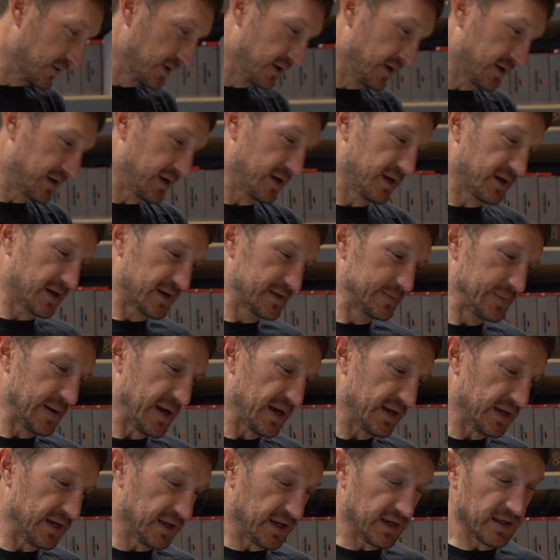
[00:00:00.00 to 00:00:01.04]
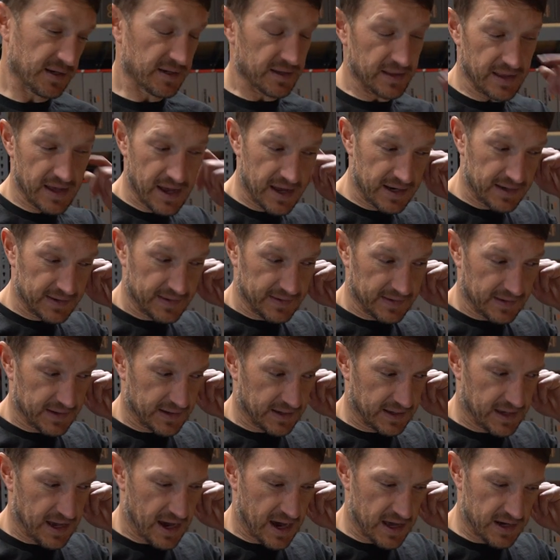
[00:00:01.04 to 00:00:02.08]
we're looking at expanding into that uh,
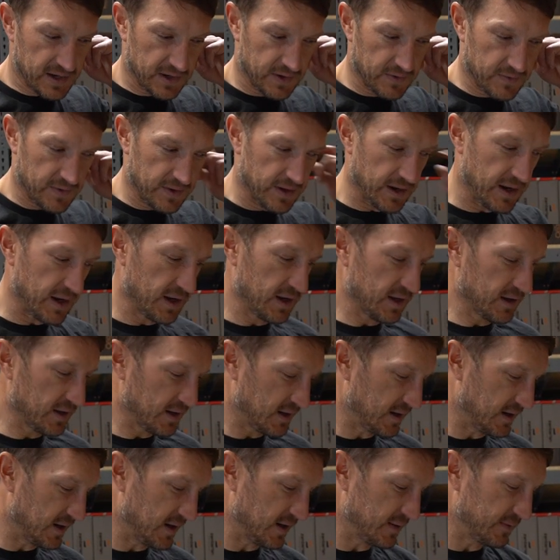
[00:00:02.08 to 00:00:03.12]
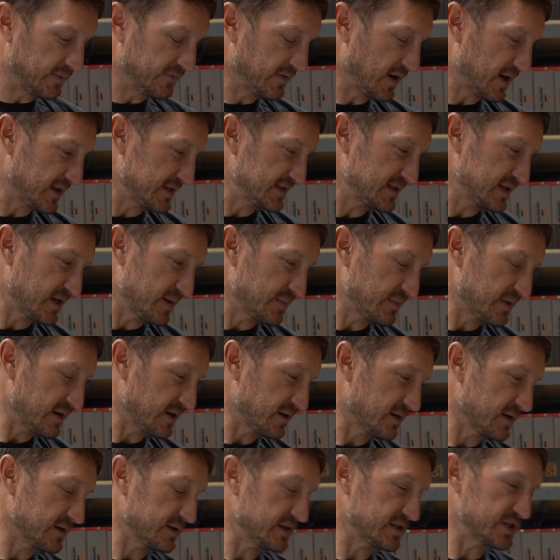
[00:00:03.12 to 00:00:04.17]
category. Uh, we've got some
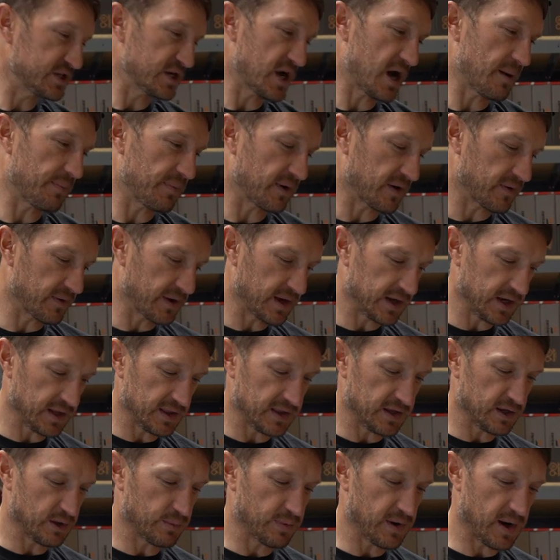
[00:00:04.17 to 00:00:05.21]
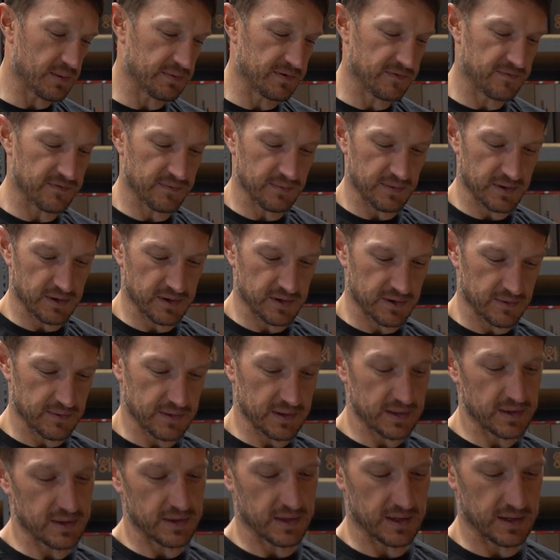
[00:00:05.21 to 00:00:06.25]
here in the shop already that you're probably familiar
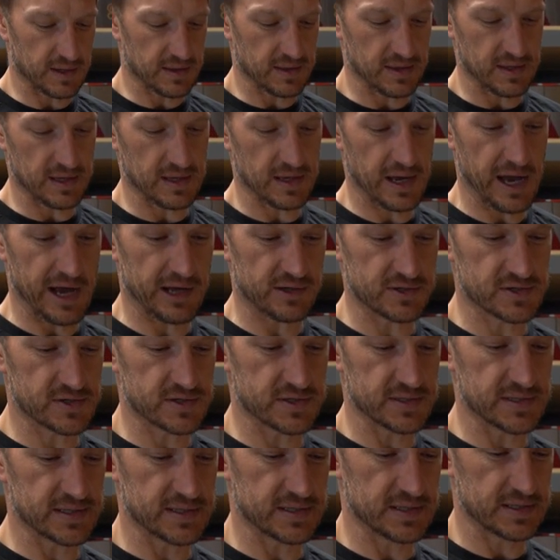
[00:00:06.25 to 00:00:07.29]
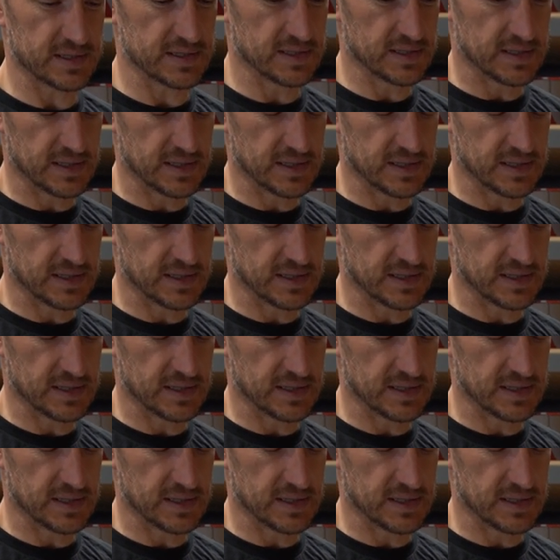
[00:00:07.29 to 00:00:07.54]
with, like the Altras.